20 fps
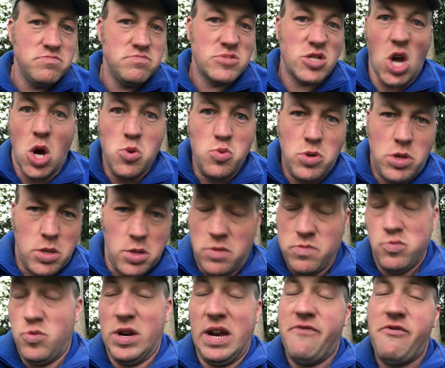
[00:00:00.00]
goats, or
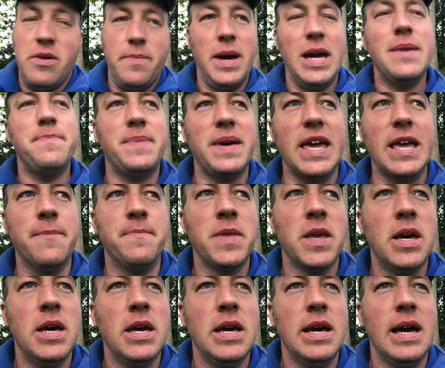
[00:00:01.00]
whatever it might be,
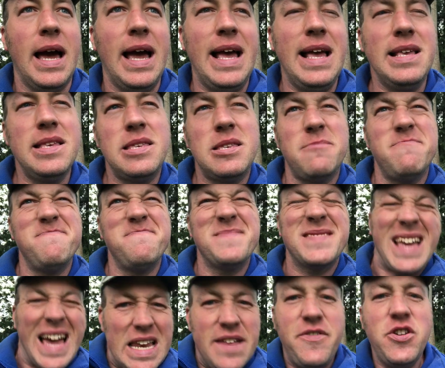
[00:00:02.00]
has
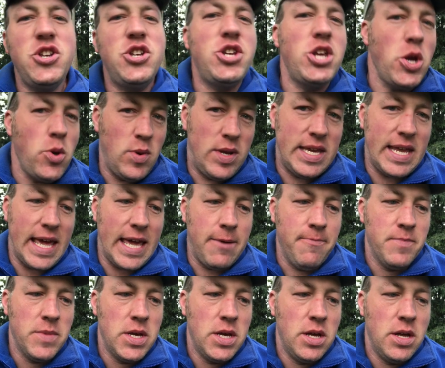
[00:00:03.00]
kind of a duty
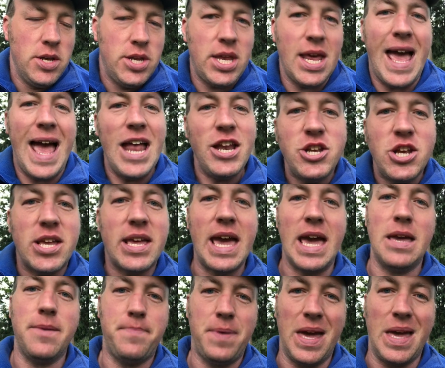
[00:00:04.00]
to
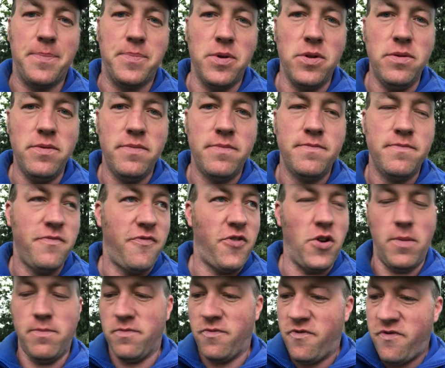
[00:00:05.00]
educate people
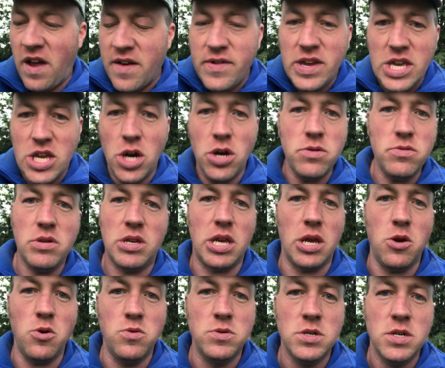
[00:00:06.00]
from very young
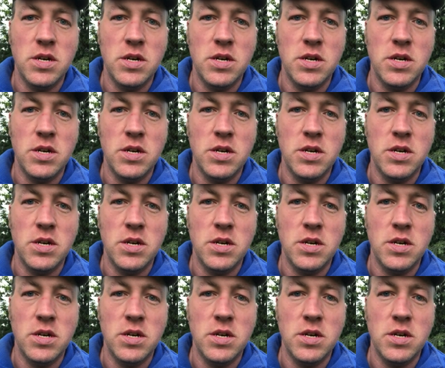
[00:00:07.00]
to